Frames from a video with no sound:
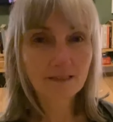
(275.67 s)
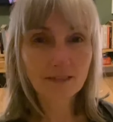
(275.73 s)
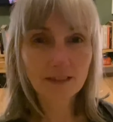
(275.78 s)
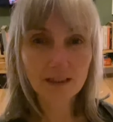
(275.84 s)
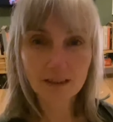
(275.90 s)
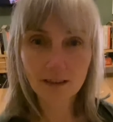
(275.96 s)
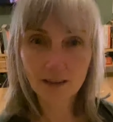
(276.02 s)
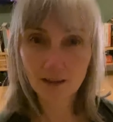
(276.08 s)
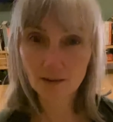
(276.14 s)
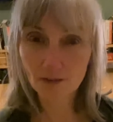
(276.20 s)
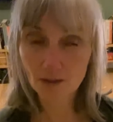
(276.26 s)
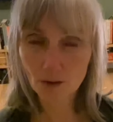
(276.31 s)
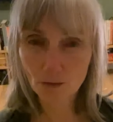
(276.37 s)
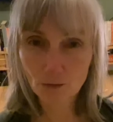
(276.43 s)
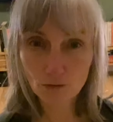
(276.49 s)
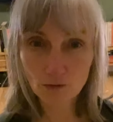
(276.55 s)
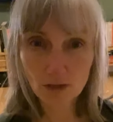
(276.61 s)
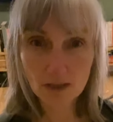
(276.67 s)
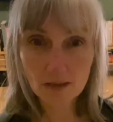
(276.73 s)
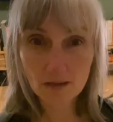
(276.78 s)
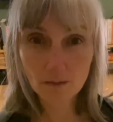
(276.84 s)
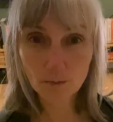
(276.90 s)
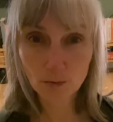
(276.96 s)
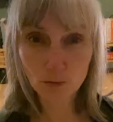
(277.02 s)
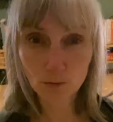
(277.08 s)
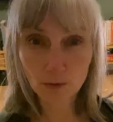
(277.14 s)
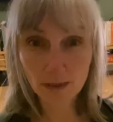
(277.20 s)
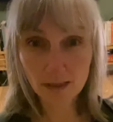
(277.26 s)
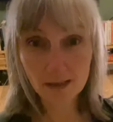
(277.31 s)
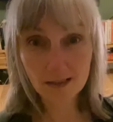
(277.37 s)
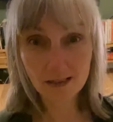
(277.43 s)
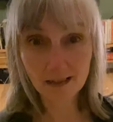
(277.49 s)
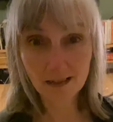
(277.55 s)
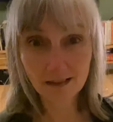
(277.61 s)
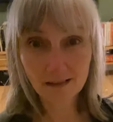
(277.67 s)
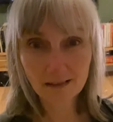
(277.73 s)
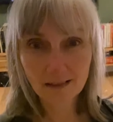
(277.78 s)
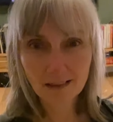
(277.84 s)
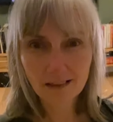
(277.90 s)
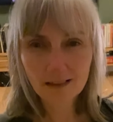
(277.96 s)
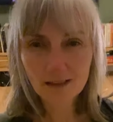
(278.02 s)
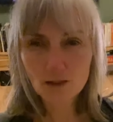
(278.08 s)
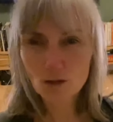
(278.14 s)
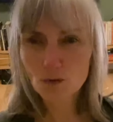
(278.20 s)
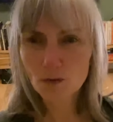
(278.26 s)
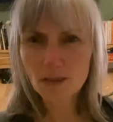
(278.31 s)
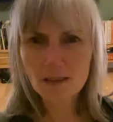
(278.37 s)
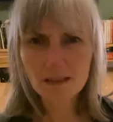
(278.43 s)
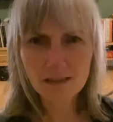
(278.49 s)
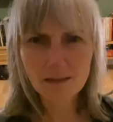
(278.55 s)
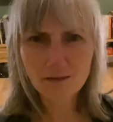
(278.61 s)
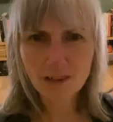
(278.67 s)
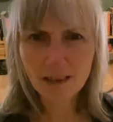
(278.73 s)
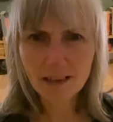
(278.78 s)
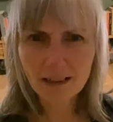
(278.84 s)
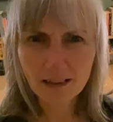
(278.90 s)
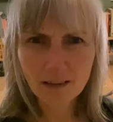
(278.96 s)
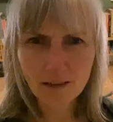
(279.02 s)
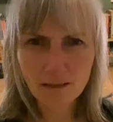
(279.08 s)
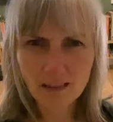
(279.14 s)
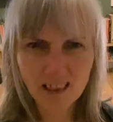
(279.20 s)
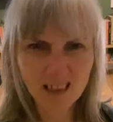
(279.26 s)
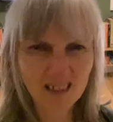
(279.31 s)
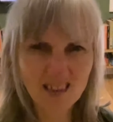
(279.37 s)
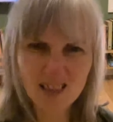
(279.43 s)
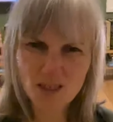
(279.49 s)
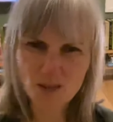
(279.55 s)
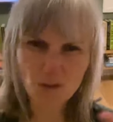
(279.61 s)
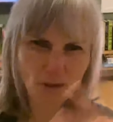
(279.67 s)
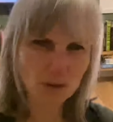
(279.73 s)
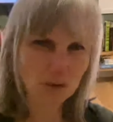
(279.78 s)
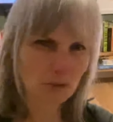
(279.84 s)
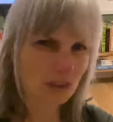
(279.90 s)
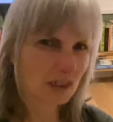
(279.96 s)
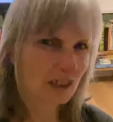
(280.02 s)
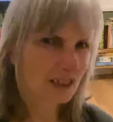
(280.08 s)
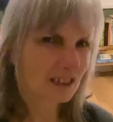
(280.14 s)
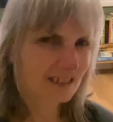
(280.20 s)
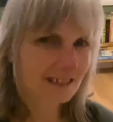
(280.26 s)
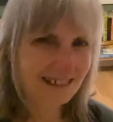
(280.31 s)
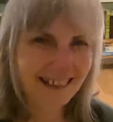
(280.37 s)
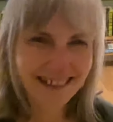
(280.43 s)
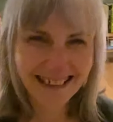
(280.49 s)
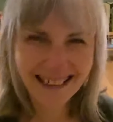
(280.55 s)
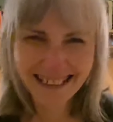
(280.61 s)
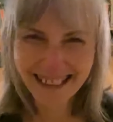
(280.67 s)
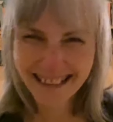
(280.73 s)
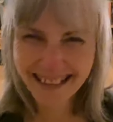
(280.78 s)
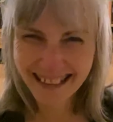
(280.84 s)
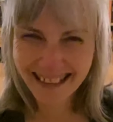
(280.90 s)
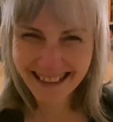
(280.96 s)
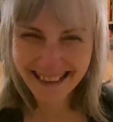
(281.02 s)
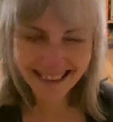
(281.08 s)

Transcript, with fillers: There you go. So three simple, easy, too easy really. You think that's not going to work.